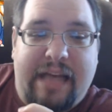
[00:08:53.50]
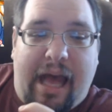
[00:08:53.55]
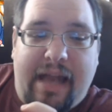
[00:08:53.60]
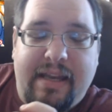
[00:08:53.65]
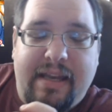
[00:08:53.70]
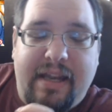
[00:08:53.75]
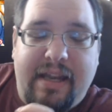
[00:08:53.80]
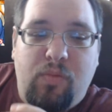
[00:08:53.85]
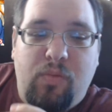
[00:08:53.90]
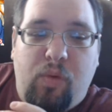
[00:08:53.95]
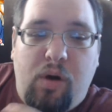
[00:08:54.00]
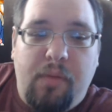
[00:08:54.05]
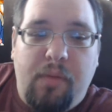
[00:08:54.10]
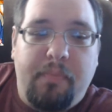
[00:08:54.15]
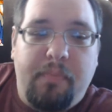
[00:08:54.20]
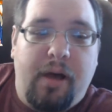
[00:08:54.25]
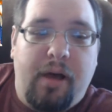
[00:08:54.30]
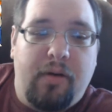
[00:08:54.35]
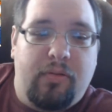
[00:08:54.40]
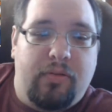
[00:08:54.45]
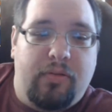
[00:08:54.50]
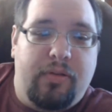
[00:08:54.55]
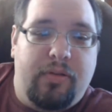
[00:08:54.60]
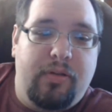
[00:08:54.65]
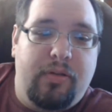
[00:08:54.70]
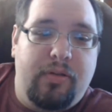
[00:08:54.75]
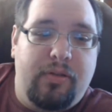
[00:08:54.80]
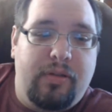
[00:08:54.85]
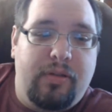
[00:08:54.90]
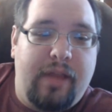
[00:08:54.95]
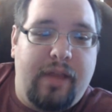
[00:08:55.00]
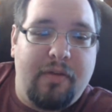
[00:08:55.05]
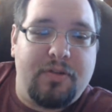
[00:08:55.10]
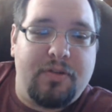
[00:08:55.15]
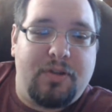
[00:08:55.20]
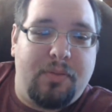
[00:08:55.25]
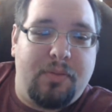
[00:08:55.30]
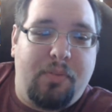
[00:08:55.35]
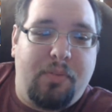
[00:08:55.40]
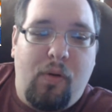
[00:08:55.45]
I didn't want both. That
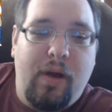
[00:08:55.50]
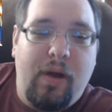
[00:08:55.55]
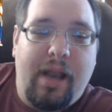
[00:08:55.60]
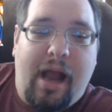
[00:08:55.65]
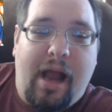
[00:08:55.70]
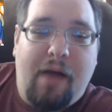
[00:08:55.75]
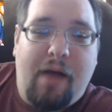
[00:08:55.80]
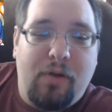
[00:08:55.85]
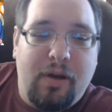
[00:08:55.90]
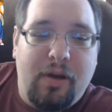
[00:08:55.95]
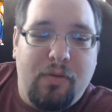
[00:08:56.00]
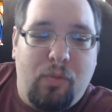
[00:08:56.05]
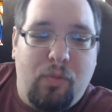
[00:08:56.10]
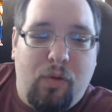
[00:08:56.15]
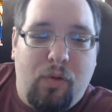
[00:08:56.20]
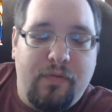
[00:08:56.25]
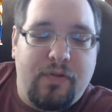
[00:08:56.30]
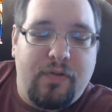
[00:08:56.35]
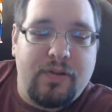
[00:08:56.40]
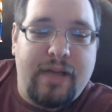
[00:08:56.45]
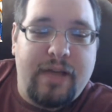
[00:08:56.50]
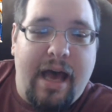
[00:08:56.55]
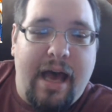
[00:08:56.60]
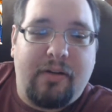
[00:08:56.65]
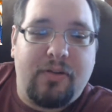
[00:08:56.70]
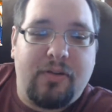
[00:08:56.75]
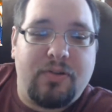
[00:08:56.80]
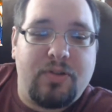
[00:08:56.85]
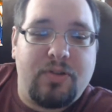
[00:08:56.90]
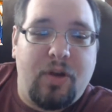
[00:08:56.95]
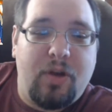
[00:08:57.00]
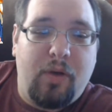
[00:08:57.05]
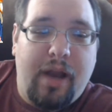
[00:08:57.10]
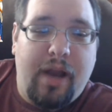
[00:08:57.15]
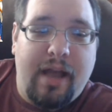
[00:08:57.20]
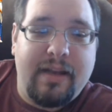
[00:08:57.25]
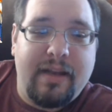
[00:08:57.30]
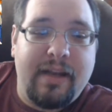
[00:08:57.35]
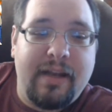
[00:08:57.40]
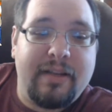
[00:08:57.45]
was the point. I wanted one for Tyler. So what
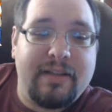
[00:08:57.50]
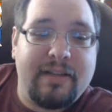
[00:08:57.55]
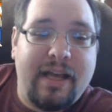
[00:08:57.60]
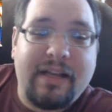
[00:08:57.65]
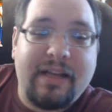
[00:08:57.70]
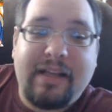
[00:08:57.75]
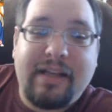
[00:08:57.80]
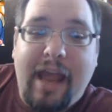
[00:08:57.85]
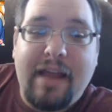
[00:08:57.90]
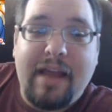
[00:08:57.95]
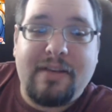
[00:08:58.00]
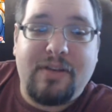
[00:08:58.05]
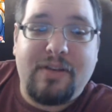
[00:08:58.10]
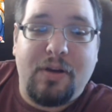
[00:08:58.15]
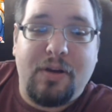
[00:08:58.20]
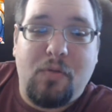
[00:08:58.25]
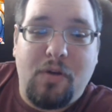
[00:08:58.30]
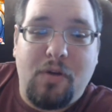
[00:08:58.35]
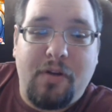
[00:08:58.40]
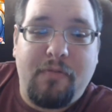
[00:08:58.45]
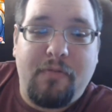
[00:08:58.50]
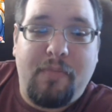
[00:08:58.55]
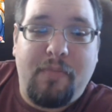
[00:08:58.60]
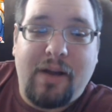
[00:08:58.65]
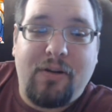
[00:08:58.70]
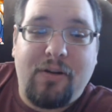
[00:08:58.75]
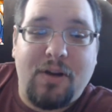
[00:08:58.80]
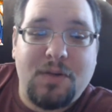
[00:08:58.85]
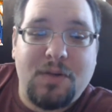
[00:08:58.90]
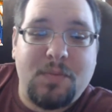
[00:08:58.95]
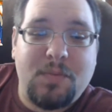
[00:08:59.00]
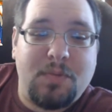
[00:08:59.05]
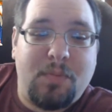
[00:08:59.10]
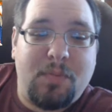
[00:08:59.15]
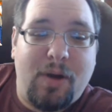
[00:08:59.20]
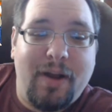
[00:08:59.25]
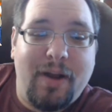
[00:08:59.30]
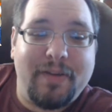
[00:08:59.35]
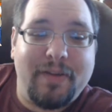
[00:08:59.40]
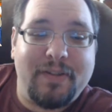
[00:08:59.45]
I did is took one of my Christmas
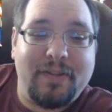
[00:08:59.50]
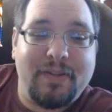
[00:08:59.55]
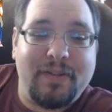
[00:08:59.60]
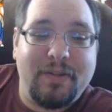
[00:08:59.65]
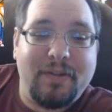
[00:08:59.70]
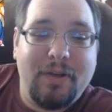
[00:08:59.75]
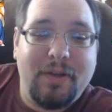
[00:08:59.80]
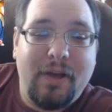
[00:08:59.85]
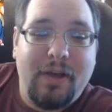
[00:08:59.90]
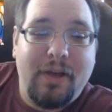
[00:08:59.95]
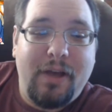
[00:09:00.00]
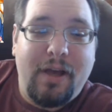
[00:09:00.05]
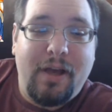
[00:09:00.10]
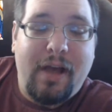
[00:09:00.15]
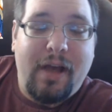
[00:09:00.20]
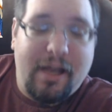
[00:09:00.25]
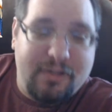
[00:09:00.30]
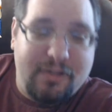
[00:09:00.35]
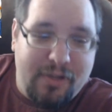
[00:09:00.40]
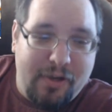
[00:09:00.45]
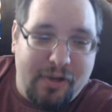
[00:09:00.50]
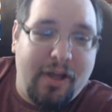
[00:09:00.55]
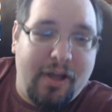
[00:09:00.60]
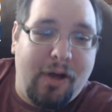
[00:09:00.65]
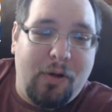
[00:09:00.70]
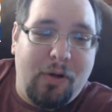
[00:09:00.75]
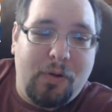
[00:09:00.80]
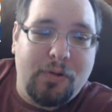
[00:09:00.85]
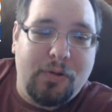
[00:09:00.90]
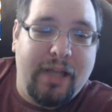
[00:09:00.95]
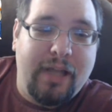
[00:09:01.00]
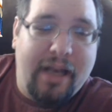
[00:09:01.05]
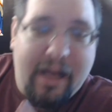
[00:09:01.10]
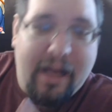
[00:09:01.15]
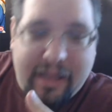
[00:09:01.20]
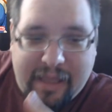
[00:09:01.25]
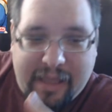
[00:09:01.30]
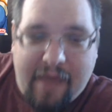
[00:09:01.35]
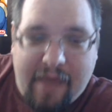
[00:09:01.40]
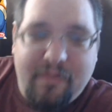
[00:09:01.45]
presents. I took gold and
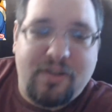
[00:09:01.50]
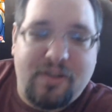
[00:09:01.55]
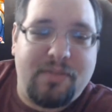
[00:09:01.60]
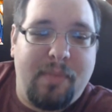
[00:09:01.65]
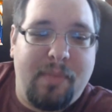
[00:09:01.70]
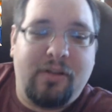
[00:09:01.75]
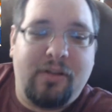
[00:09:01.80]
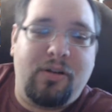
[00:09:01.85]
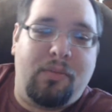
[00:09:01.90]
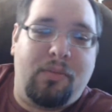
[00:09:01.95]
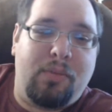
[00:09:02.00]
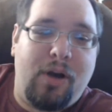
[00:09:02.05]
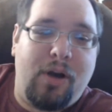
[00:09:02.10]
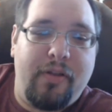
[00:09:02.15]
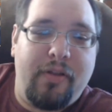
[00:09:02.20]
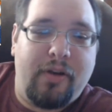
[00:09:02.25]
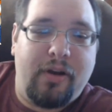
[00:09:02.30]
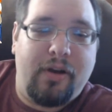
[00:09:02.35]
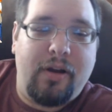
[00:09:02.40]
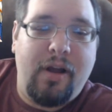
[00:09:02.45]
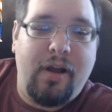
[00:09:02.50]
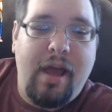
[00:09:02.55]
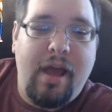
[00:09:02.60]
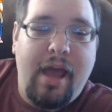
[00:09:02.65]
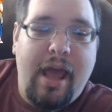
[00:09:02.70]
I gave it to my little brother.